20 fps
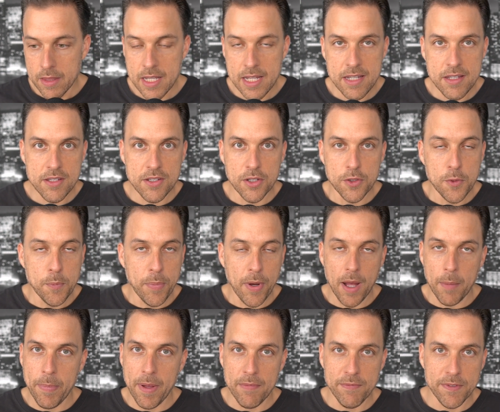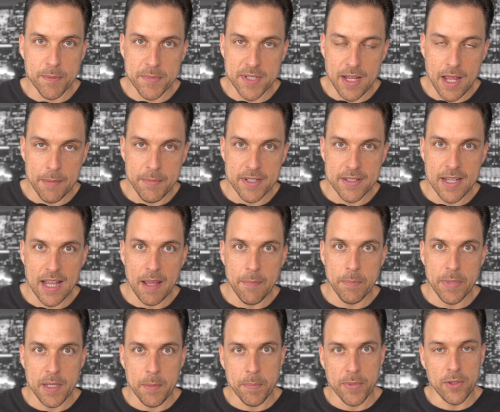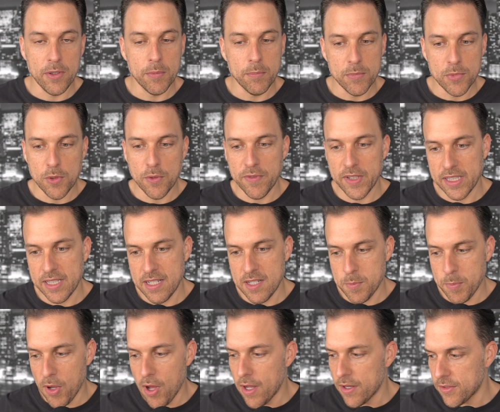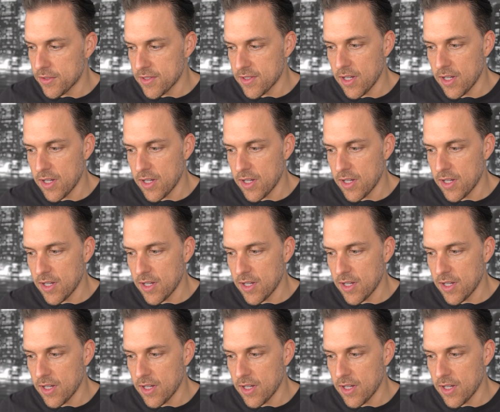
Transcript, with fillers: these do pop up from time to time, people moving these bottles.